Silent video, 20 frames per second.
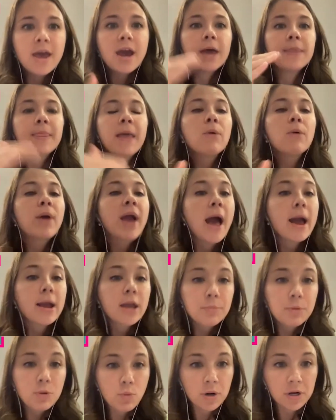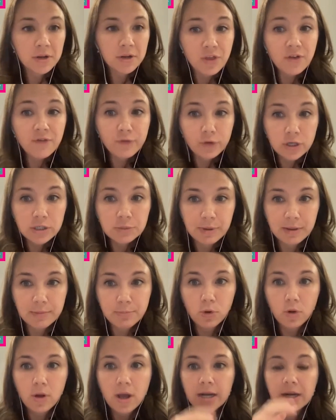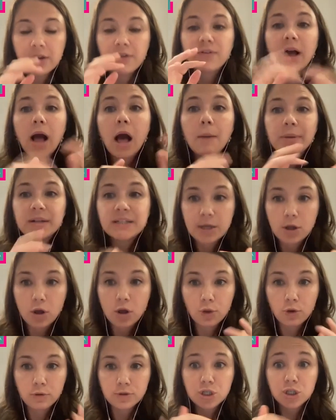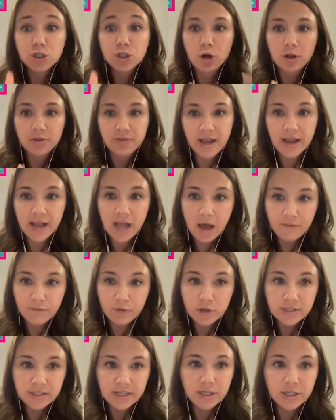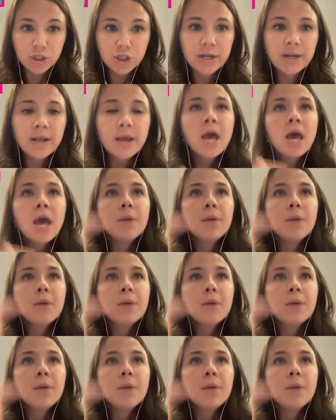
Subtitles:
And that way I could be one of the first people kind of commenting on those to start that conversation.